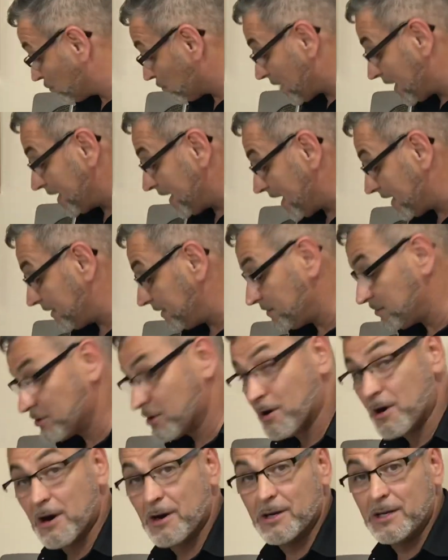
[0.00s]
Right out of the
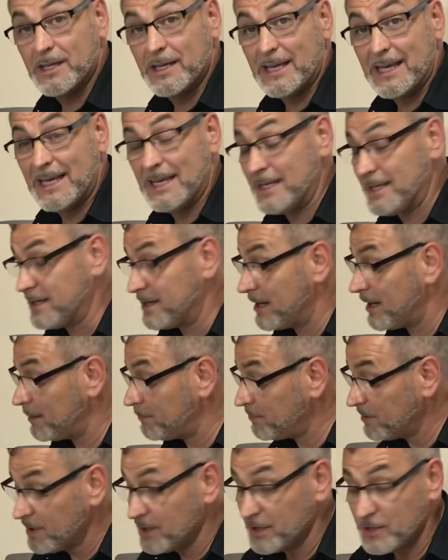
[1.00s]
jar, heat it
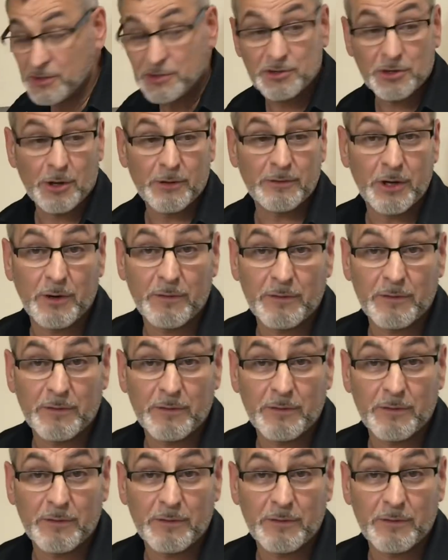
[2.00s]
up, serve